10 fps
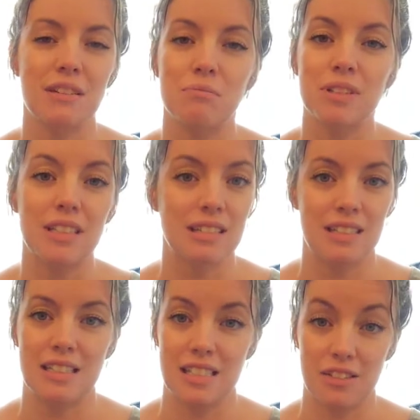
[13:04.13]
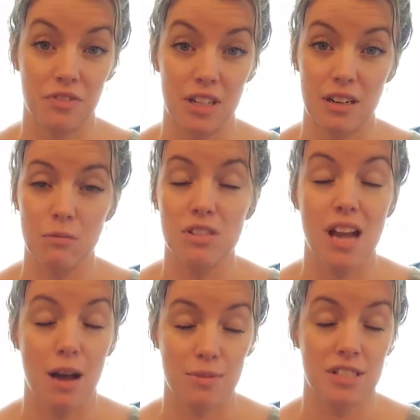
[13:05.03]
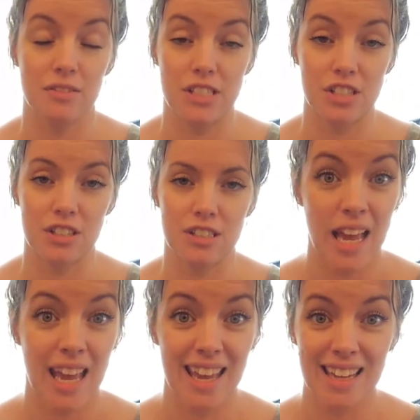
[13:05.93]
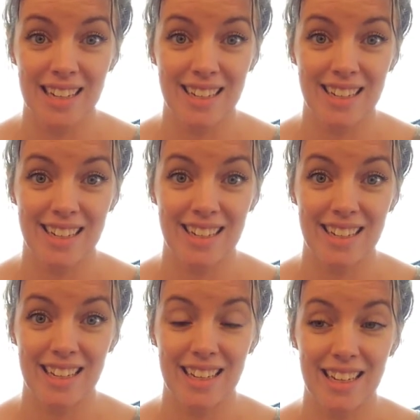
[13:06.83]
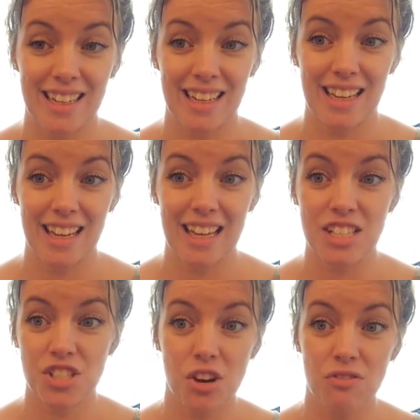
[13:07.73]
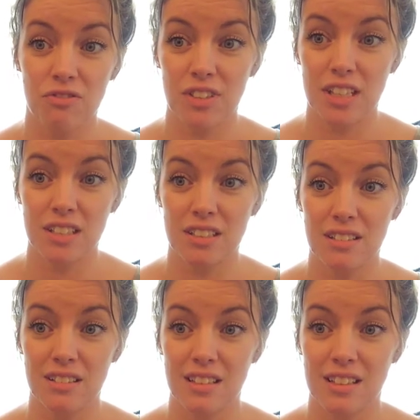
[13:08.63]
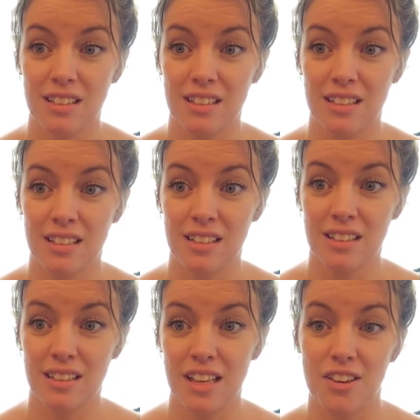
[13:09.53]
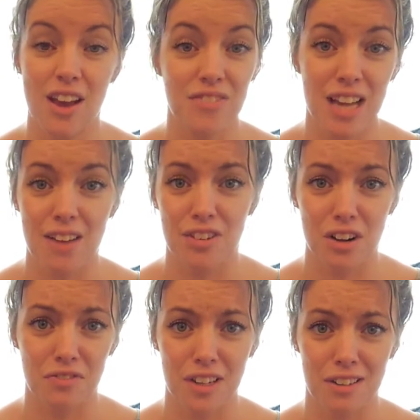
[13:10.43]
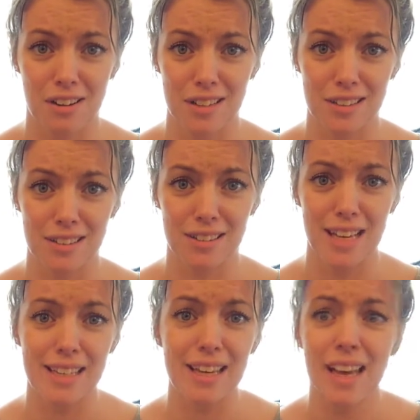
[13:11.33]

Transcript: completely different, almost opposite of each other. And don't feel like you have to have it all figured out either. Like